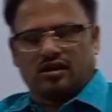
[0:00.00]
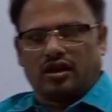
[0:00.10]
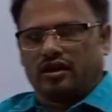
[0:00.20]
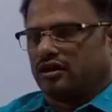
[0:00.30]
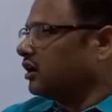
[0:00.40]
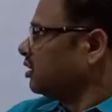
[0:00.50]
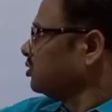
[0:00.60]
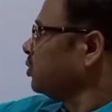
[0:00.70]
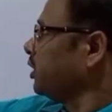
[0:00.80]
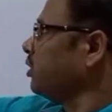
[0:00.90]
And
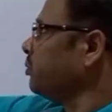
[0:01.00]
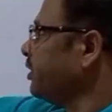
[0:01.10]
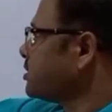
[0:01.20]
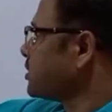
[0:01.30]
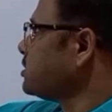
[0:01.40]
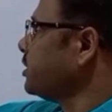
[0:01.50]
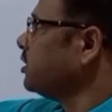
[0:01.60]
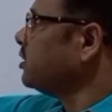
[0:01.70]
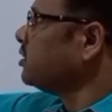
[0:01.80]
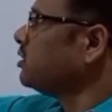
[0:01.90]
today we'll be
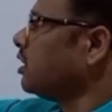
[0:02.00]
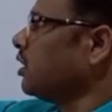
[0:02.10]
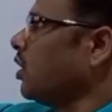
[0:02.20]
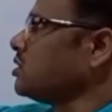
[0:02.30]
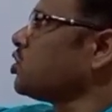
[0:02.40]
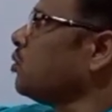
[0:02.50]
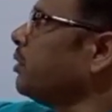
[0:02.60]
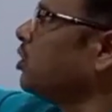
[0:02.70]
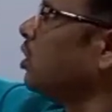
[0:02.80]
discussing the last topic